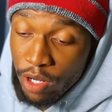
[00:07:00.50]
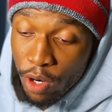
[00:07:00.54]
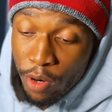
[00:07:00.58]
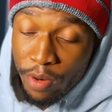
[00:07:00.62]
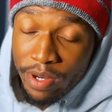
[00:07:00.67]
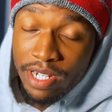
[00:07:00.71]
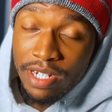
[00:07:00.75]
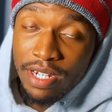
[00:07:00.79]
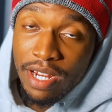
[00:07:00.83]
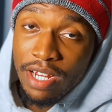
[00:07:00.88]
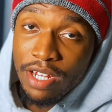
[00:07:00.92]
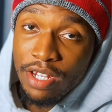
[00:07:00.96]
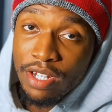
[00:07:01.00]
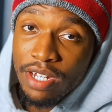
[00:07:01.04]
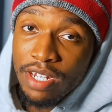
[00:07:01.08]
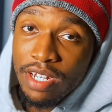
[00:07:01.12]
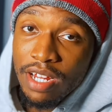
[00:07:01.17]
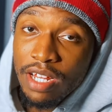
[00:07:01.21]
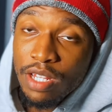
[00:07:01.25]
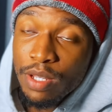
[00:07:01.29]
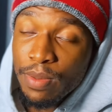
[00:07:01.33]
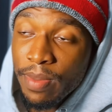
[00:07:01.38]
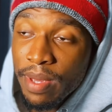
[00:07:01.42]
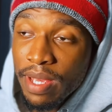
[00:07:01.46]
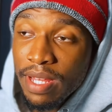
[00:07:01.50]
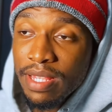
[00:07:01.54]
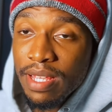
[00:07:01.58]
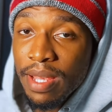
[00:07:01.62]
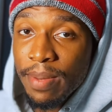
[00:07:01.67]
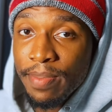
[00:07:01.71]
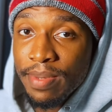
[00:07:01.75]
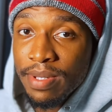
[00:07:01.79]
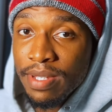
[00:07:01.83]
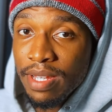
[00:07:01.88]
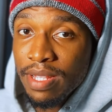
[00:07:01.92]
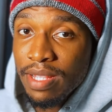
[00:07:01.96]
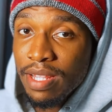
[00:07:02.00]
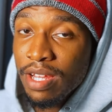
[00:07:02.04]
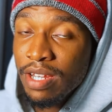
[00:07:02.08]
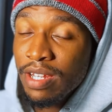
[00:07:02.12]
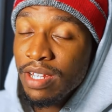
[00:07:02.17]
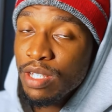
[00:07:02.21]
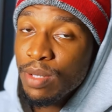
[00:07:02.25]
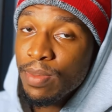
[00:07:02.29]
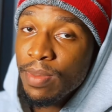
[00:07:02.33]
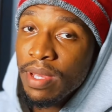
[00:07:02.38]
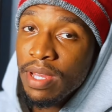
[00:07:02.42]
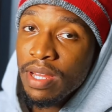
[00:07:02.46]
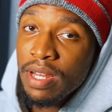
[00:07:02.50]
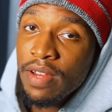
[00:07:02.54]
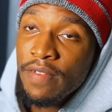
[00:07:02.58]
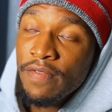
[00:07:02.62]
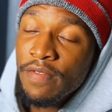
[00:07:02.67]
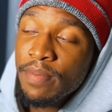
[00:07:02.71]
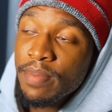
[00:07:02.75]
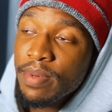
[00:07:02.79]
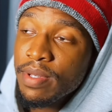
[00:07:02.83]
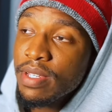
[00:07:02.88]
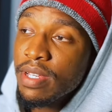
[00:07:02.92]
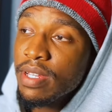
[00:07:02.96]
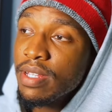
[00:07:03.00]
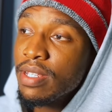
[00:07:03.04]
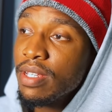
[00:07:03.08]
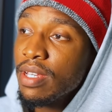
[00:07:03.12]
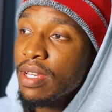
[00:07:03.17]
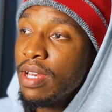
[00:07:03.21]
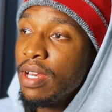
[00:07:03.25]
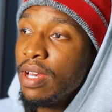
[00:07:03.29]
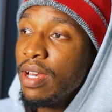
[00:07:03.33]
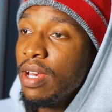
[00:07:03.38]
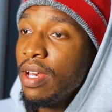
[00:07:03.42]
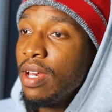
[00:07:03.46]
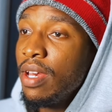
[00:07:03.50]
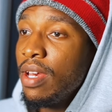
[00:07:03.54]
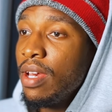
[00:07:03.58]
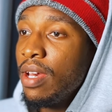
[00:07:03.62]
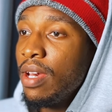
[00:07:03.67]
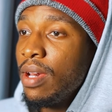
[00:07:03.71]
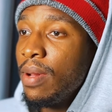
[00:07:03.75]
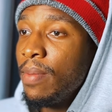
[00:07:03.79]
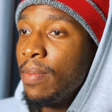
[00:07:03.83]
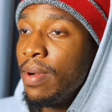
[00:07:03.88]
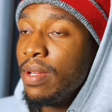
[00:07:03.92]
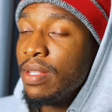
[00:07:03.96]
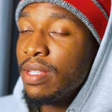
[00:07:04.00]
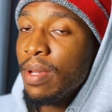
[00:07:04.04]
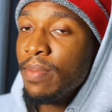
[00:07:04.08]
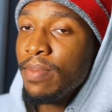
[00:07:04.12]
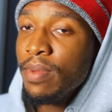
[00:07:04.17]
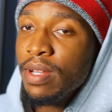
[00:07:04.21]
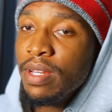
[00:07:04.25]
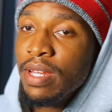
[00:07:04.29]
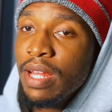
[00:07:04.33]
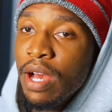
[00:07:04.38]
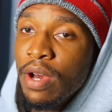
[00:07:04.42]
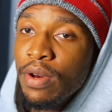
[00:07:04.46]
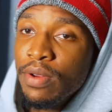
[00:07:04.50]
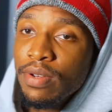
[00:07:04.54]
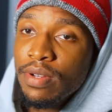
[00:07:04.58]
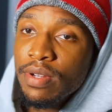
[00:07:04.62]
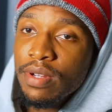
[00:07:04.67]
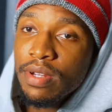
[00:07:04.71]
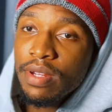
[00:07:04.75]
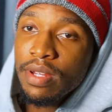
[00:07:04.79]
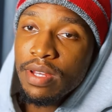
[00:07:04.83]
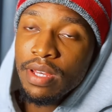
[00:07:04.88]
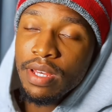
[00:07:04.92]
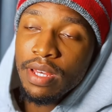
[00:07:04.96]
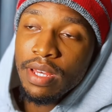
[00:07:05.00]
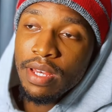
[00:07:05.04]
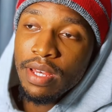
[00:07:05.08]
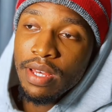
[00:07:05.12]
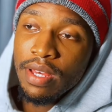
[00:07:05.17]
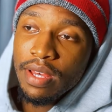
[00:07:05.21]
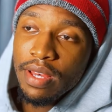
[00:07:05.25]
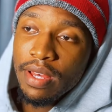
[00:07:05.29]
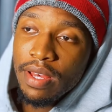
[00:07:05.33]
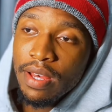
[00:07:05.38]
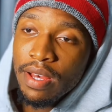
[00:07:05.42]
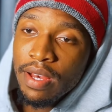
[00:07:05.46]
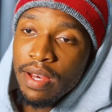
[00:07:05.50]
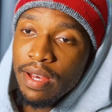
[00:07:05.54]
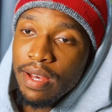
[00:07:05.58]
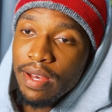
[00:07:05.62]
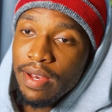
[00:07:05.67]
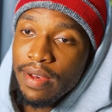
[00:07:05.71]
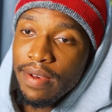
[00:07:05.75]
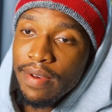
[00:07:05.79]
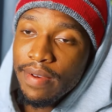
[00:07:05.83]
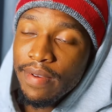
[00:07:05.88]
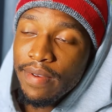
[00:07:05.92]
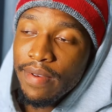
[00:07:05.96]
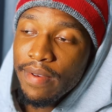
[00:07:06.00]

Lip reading: originally you needed to make 10%, now you need to make 11%. By the time you're down, like